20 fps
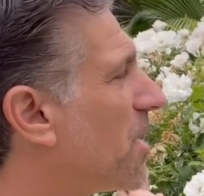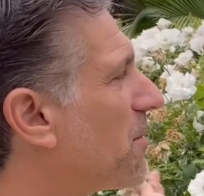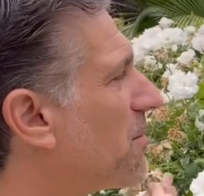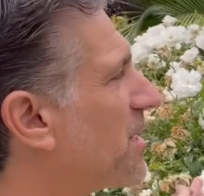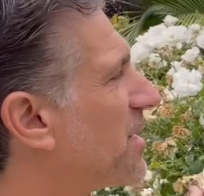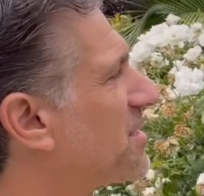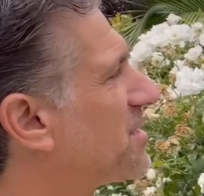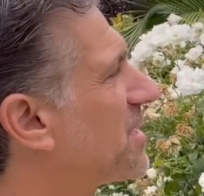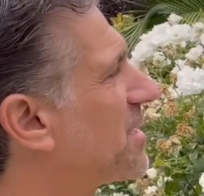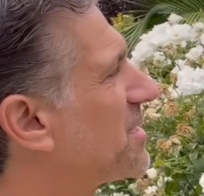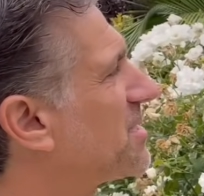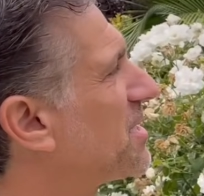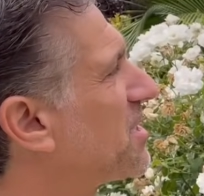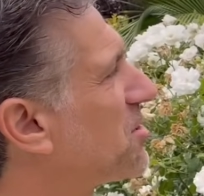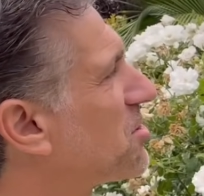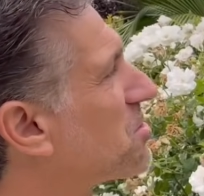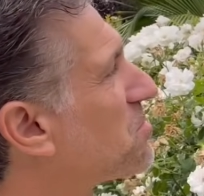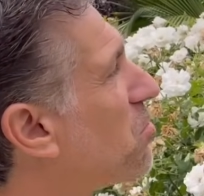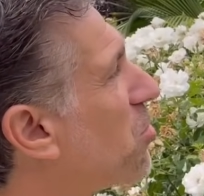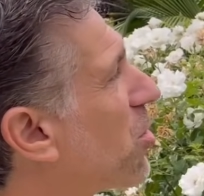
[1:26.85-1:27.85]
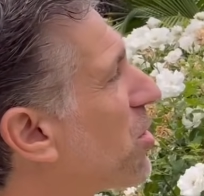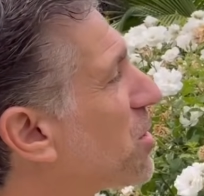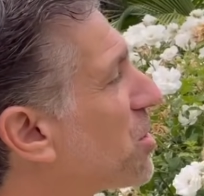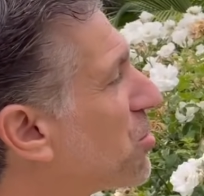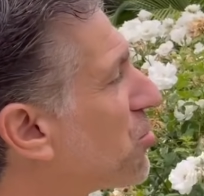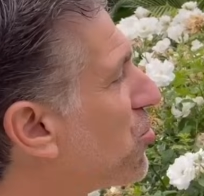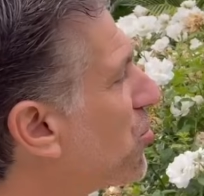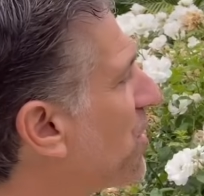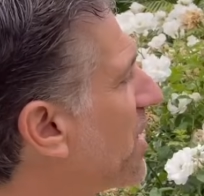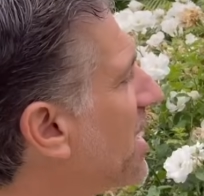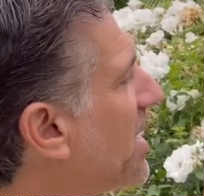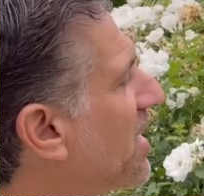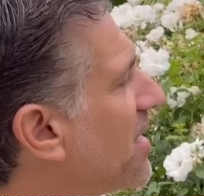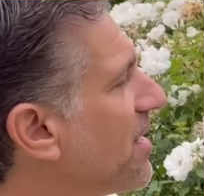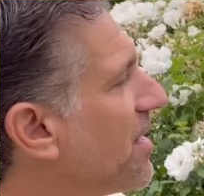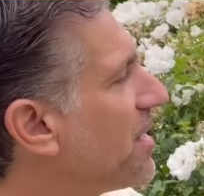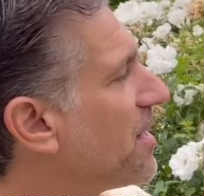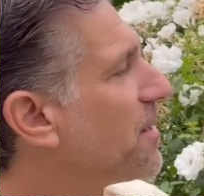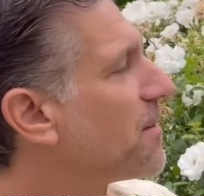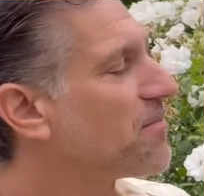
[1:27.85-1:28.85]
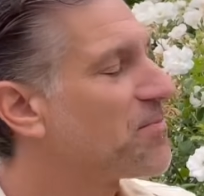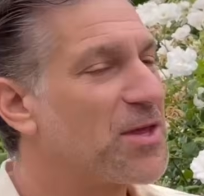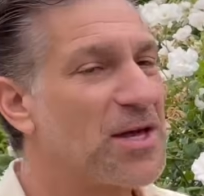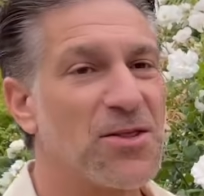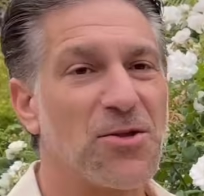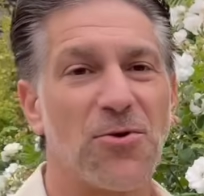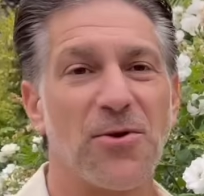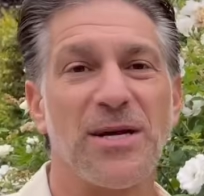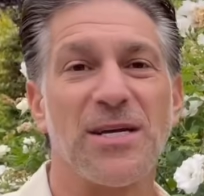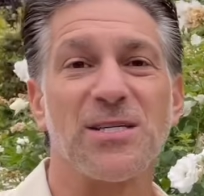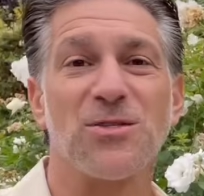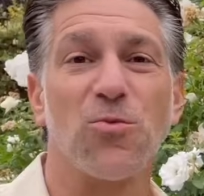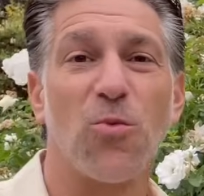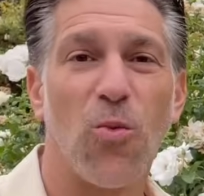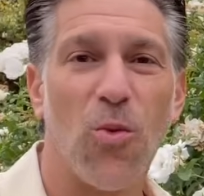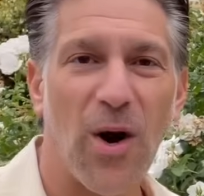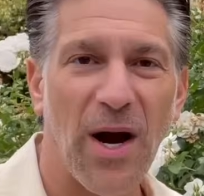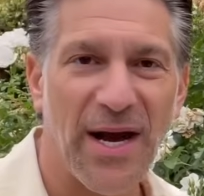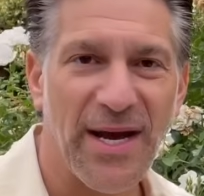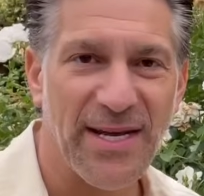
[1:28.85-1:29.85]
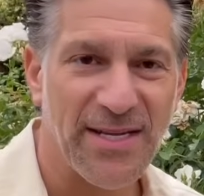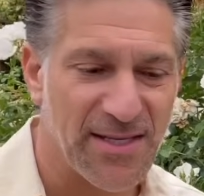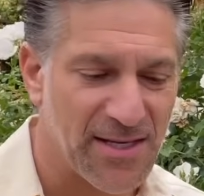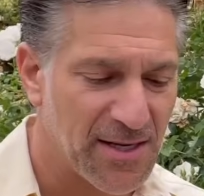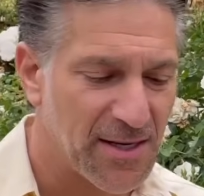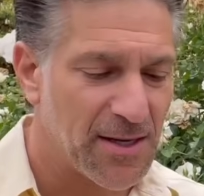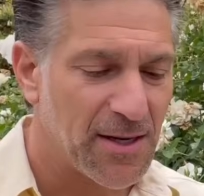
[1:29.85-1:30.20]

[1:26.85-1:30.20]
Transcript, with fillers: But as you can see, there's more green than there is white,